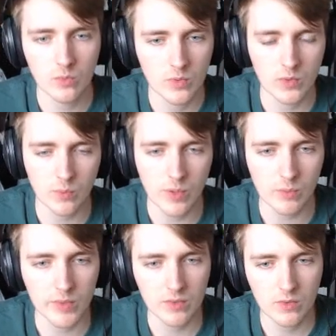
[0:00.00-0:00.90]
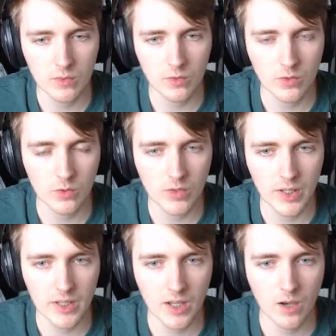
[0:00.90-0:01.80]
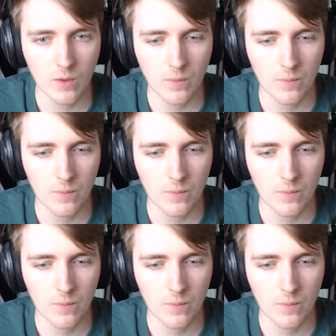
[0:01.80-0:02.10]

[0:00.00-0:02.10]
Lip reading: swing with 2/2 right now.